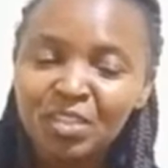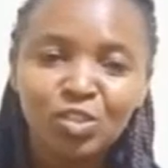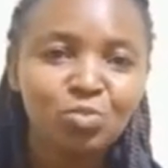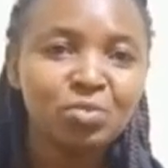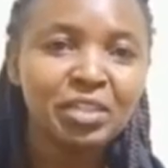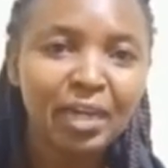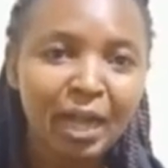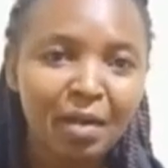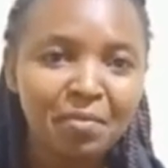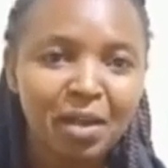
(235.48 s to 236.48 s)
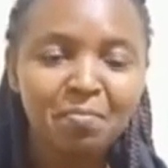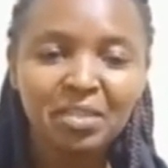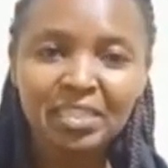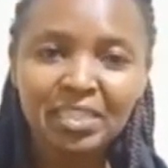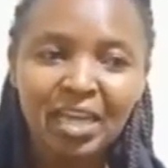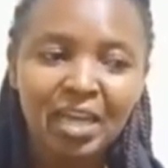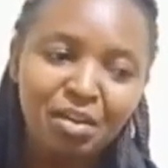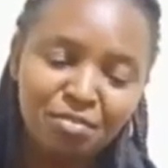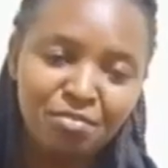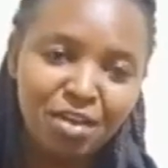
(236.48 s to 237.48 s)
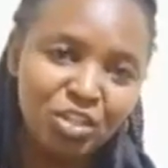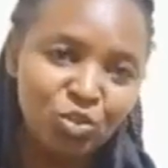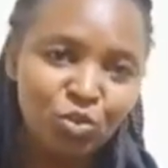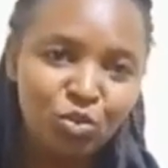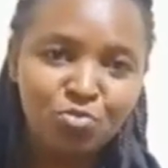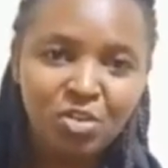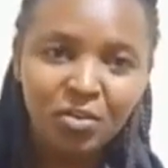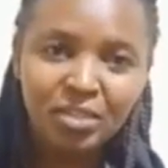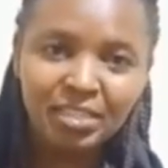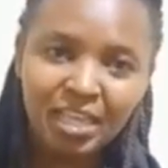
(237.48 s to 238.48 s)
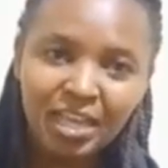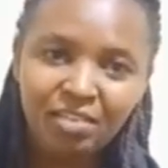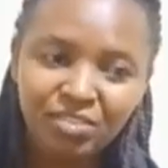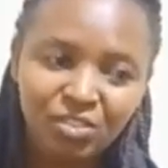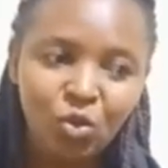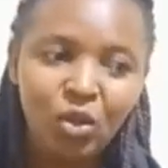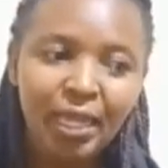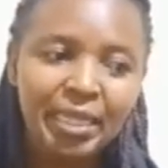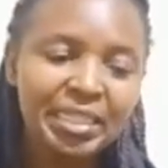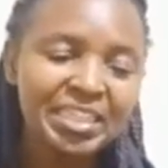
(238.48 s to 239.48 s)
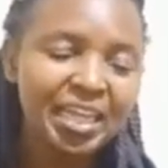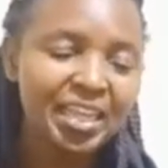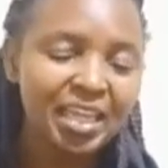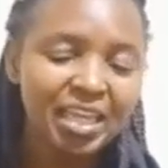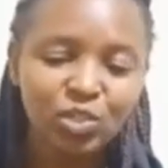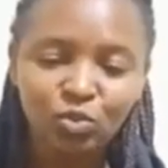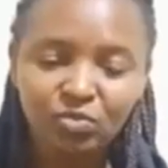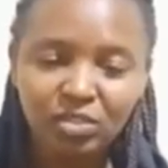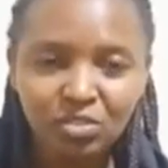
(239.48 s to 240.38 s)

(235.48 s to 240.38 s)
to become a better version of ourselves. So kindly, at the end of this